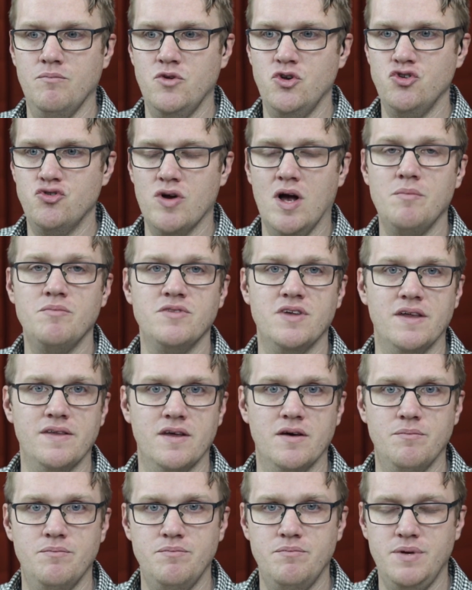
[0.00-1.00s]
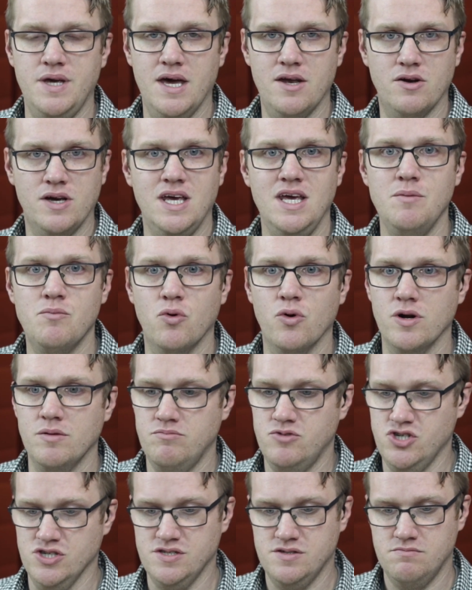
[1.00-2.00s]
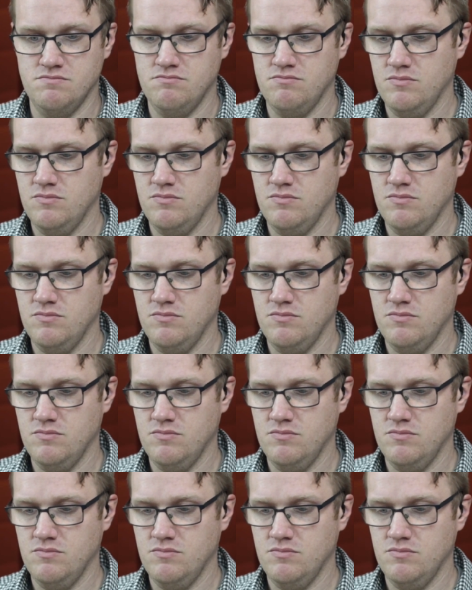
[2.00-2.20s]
drums on the piano keyboard just,